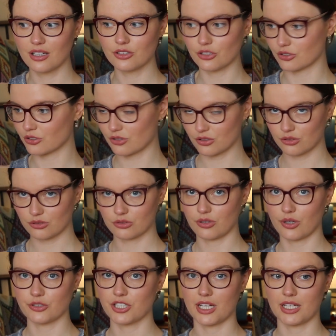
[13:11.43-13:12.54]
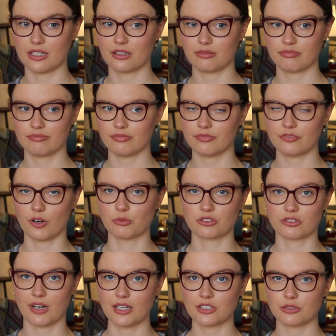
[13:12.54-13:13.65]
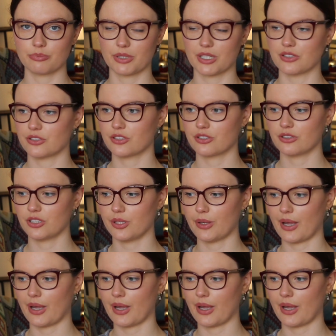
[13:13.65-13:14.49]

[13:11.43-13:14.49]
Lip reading: just crocheting from scratch, because